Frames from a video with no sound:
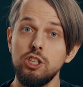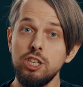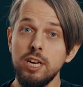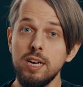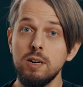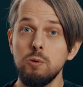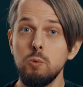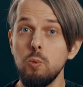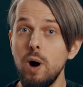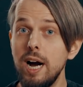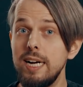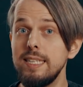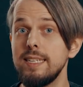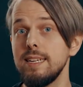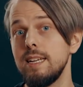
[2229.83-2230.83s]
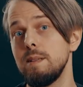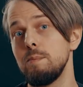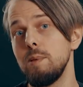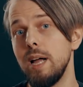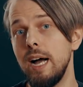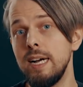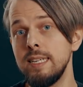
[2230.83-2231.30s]
check whites and
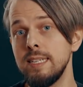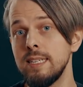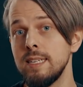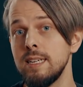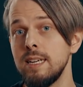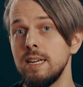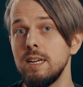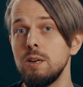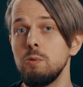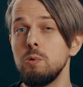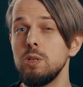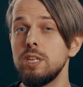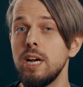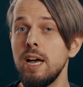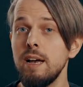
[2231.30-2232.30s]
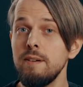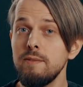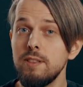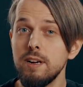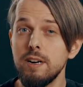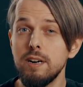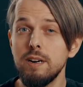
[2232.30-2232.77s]
blacks, which have
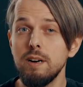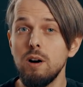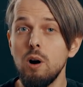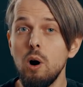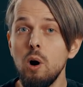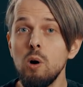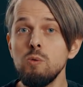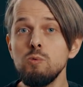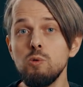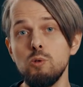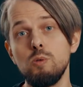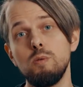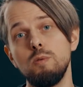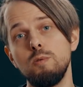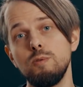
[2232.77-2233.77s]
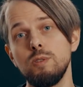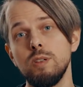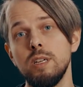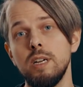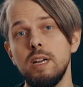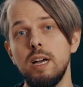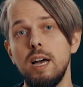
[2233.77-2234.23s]
their own rules.
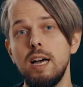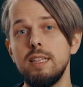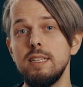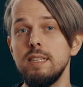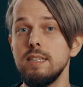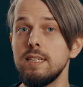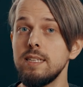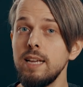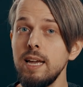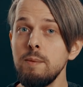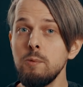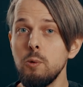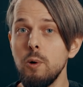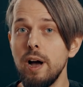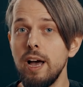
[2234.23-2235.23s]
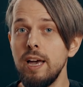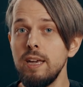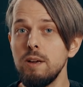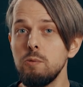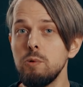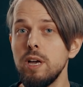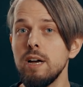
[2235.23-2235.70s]
And the same way,
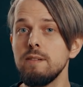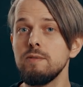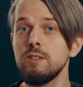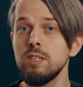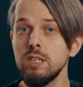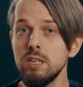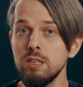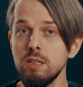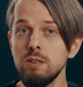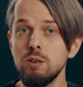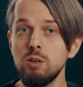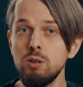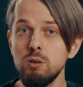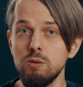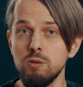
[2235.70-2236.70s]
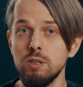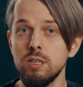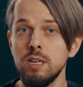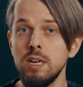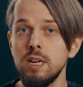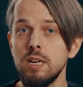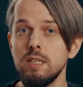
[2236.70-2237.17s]
we have certain hues
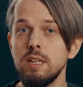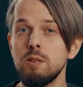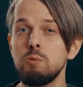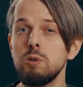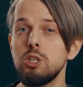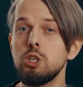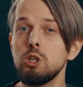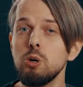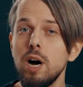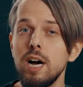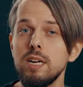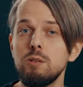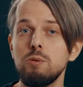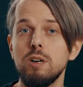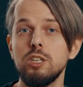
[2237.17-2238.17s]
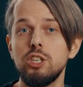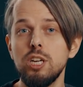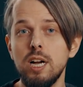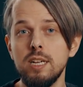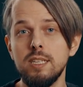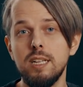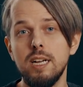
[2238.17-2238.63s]
that we try to
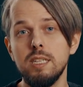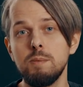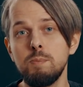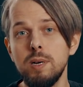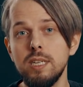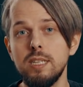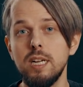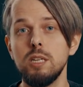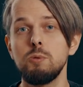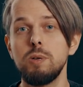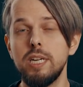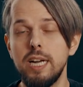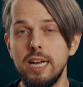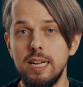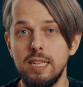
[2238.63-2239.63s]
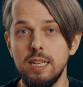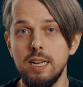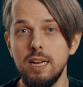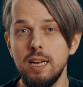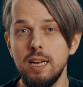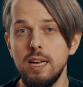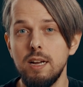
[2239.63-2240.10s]
adjust as best as we can.
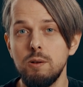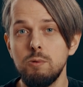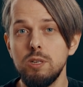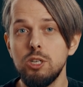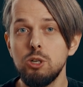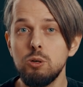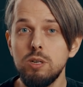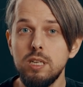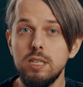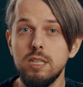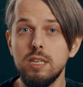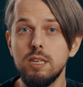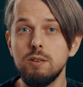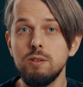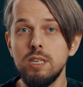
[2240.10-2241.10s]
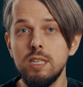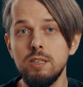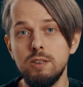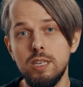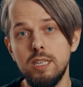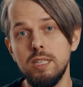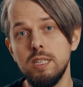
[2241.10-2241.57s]
We treat the
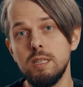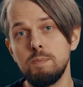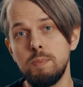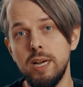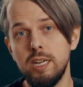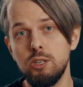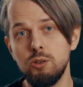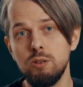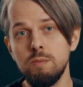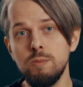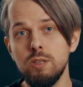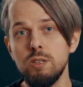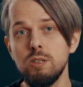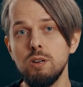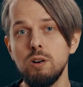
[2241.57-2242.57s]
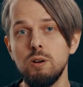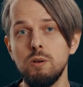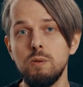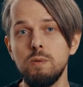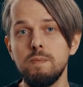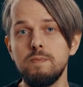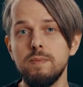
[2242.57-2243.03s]
greenery in the spectrum
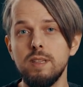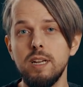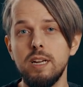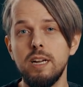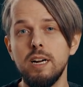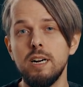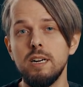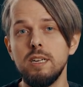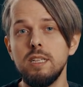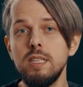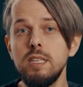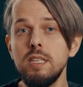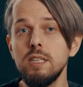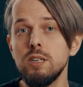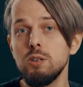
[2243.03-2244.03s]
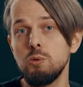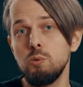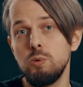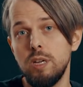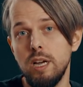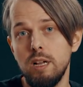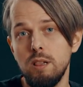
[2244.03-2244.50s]
so they are neither too
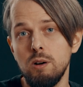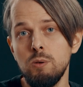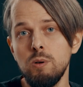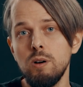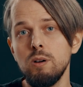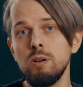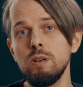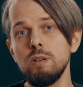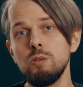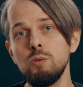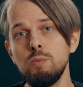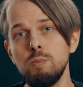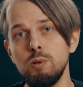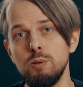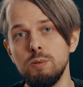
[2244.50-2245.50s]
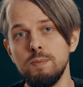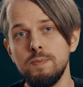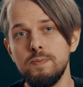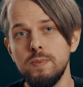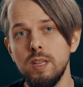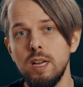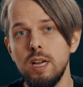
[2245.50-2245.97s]
yellow or too blue.
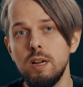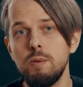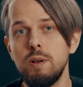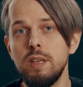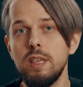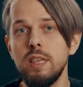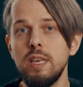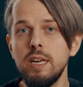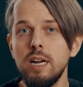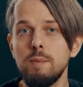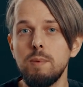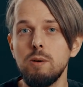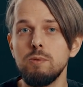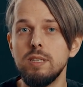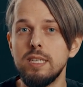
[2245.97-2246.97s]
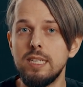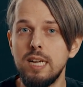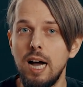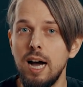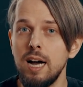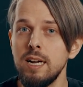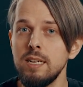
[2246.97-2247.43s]
We think about the
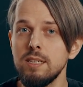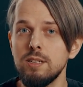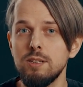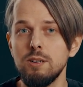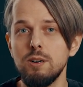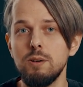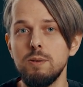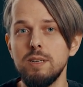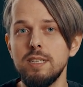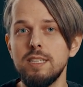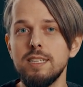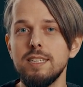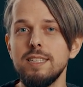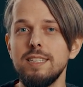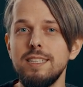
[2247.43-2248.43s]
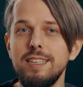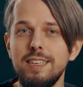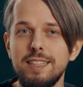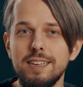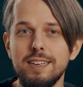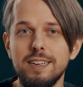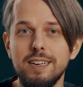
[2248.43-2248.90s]
sky so it's neither